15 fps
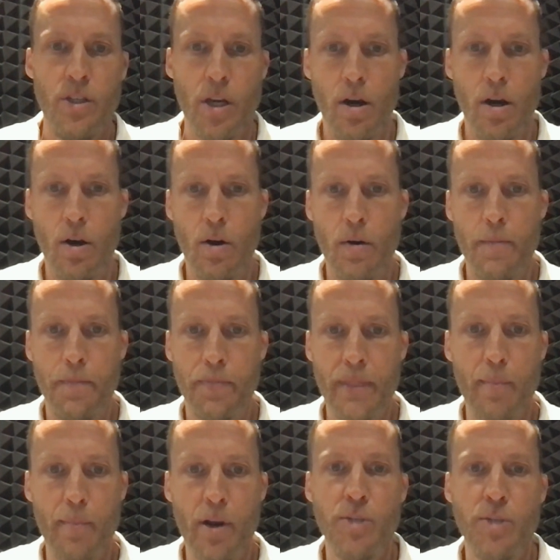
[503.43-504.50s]
So
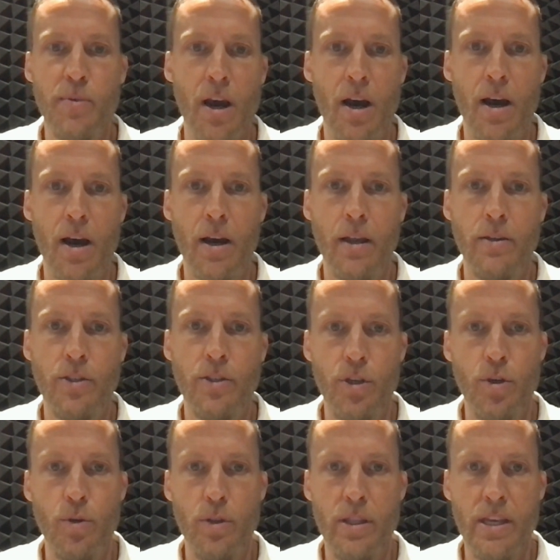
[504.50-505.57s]
that brings me on
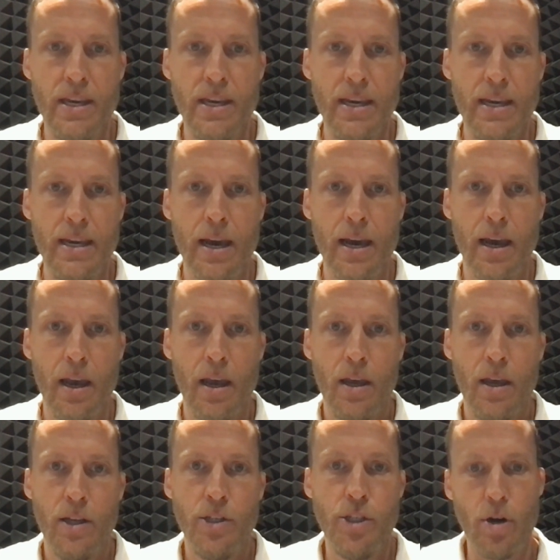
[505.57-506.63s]
to the
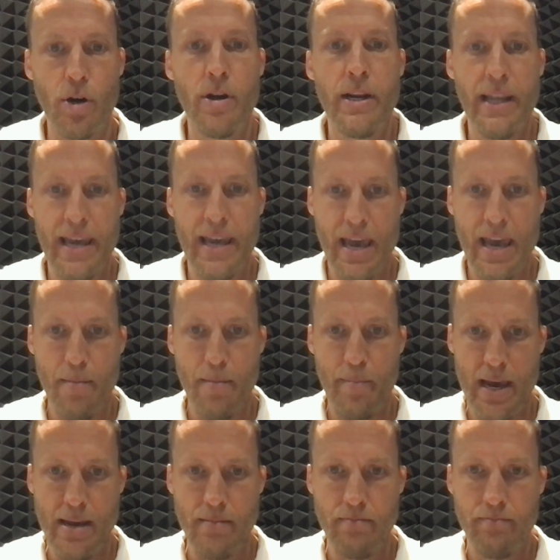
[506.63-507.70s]
during
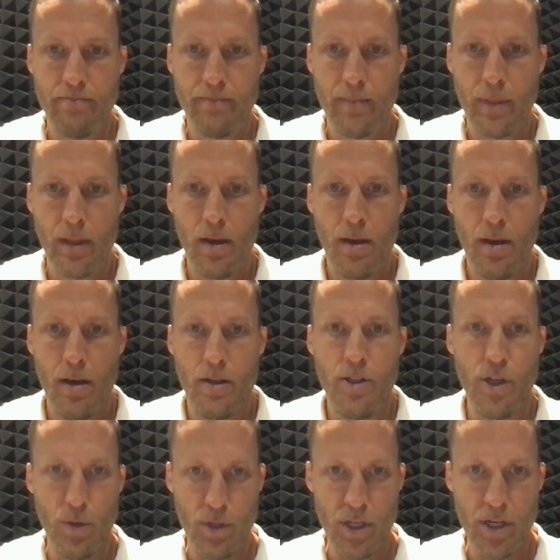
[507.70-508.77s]
campaign
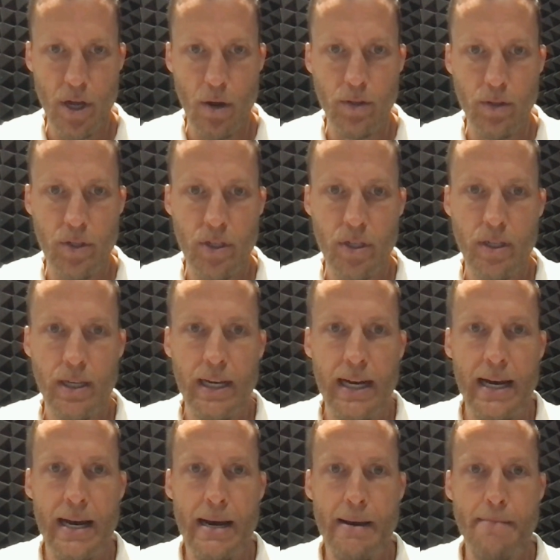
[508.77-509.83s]
do's and don'ts.
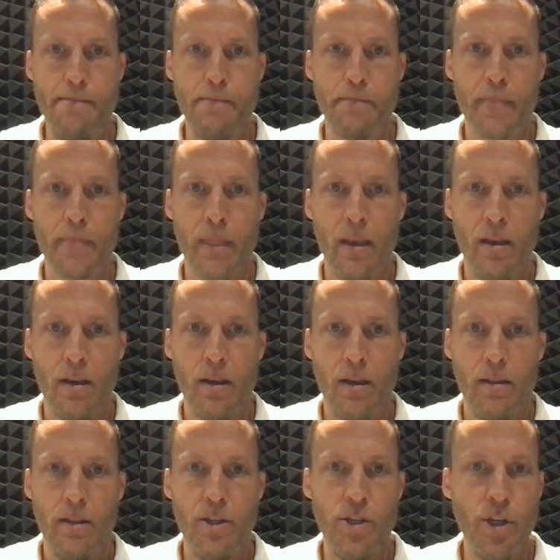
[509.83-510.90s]

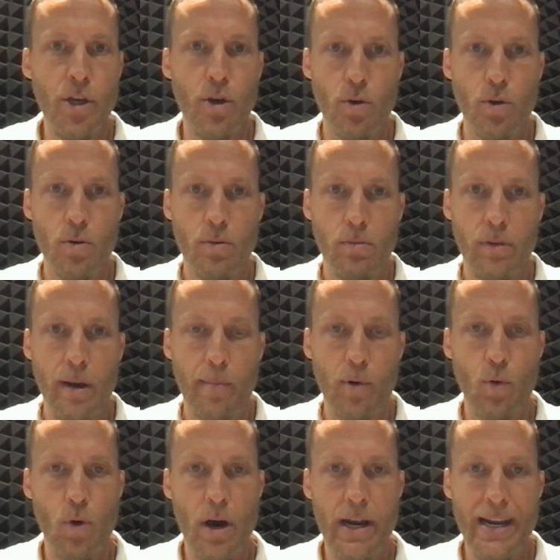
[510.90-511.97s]
The do,
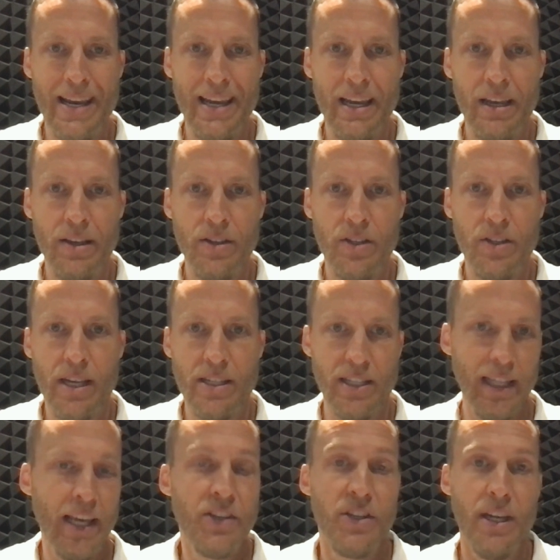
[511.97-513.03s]
number one, is
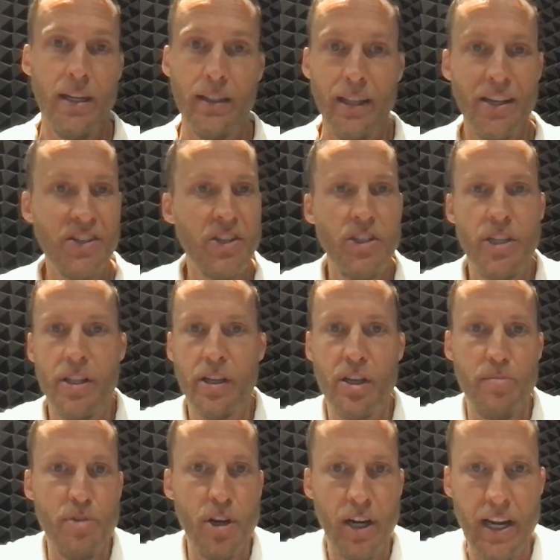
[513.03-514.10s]
listen to the
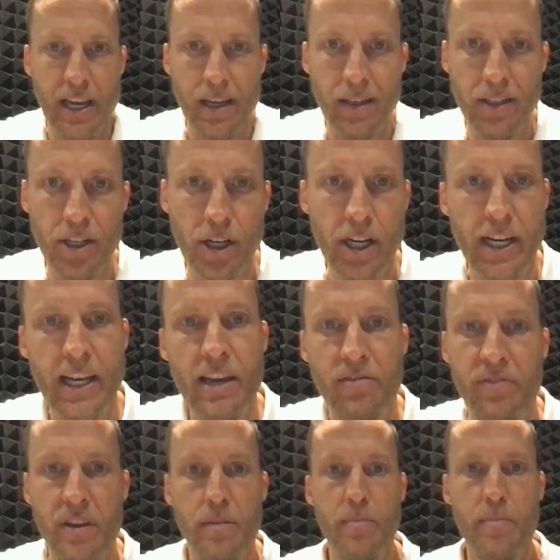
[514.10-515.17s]
community. You're going to
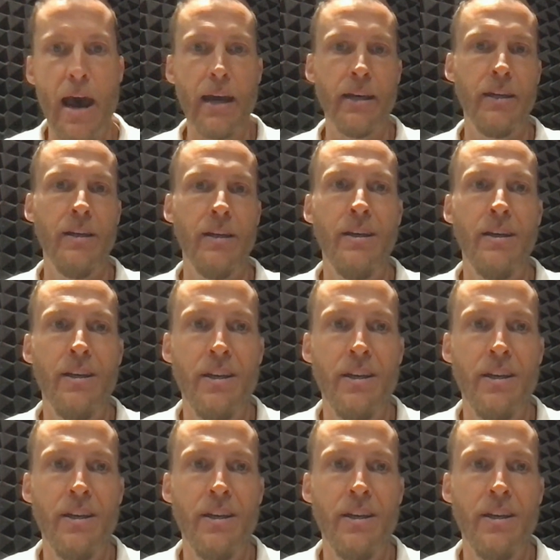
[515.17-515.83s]
get feedback.